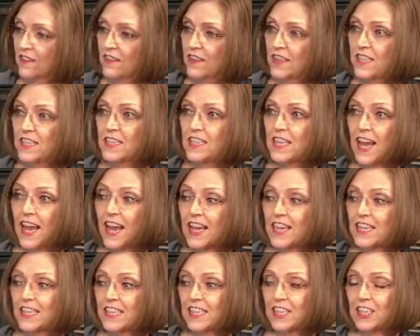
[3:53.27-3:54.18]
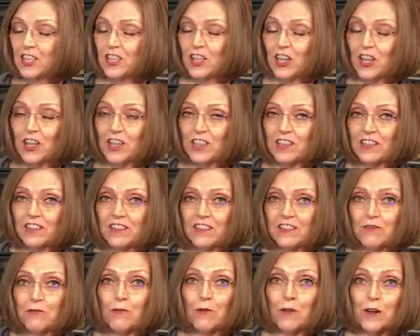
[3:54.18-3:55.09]
this handy little
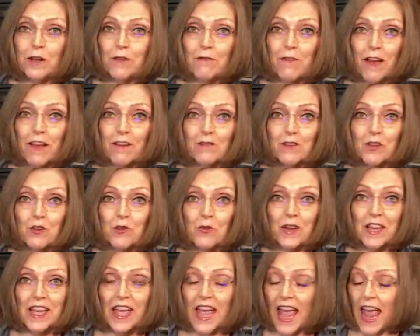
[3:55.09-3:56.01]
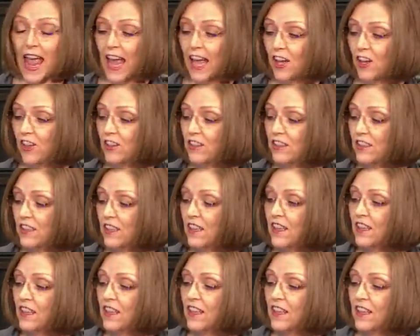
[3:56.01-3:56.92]
45 degree angle
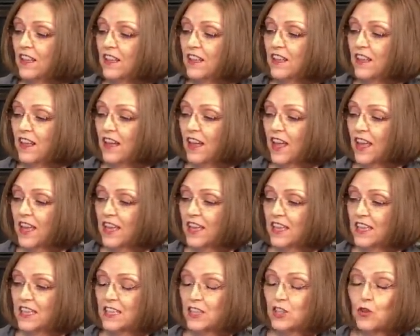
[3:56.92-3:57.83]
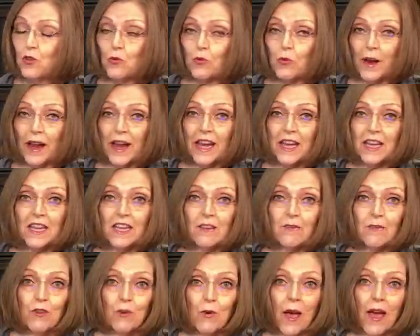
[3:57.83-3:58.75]
is great
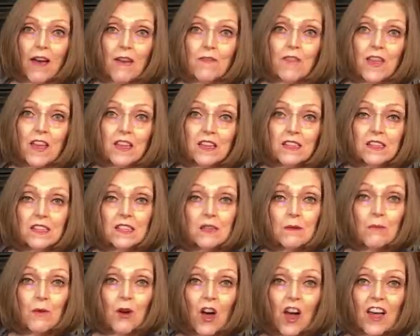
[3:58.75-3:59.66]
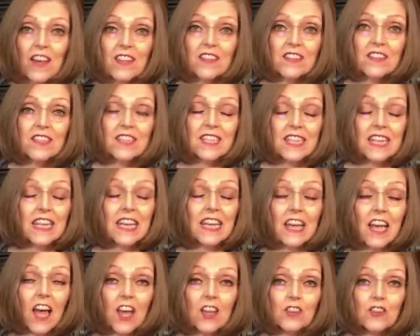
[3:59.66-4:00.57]
if you have the Instant Pot sitting
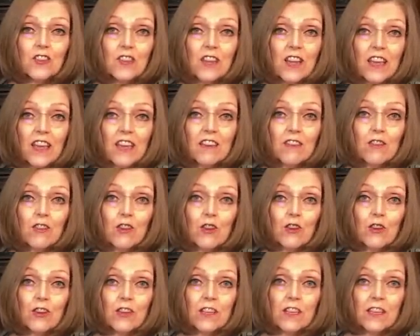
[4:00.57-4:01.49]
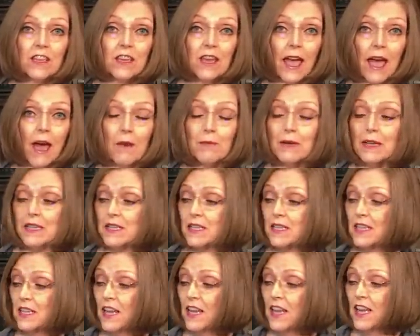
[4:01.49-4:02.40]
underneath your
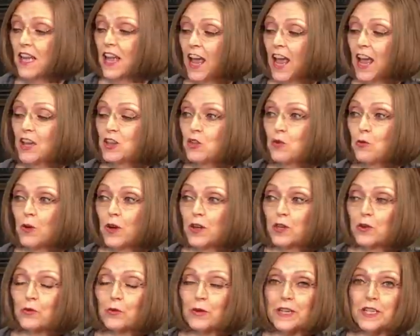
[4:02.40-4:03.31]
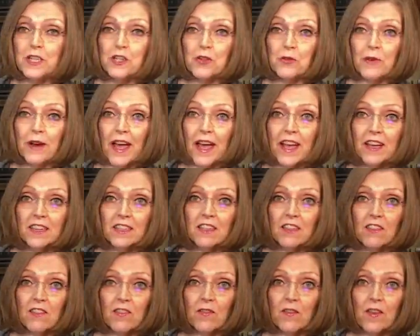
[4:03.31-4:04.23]
cabinets and you want to redirect
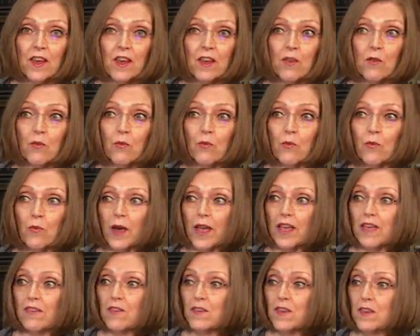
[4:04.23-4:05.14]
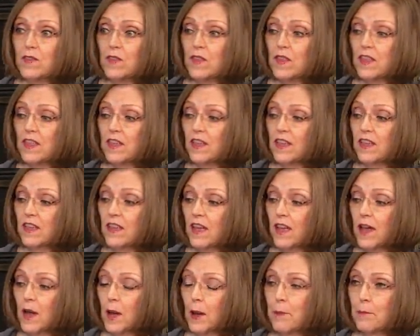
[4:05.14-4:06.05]
the way that the
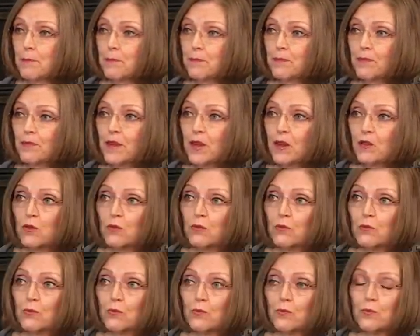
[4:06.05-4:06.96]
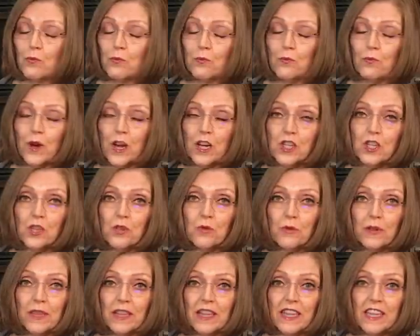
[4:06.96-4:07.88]
um, pressure
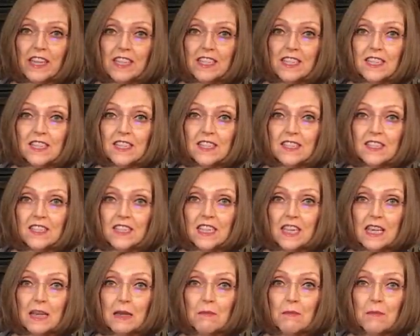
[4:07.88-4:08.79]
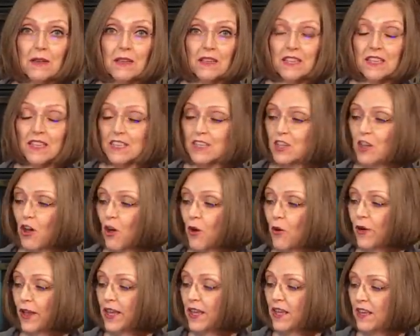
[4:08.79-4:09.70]
release steam is
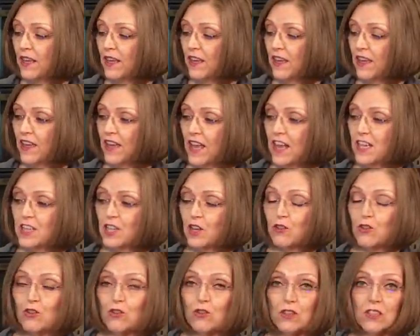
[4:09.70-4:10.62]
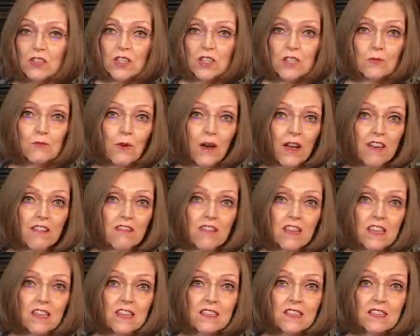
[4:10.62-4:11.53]
going. And so you can just buy
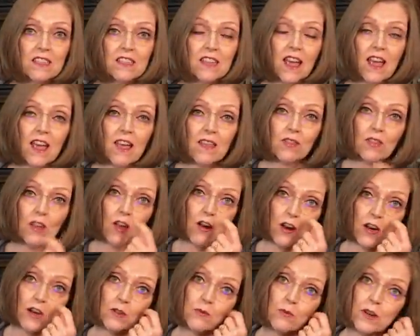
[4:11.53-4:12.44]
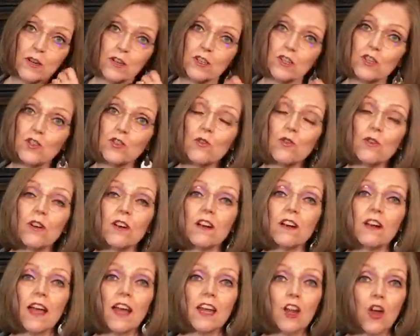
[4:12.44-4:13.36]
these at the hardware
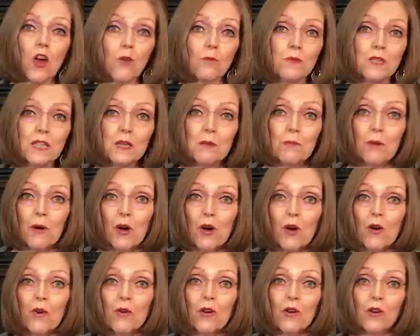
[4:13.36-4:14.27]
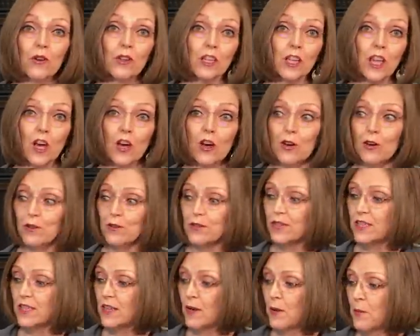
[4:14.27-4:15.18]
store, at Home Depot or Lowe's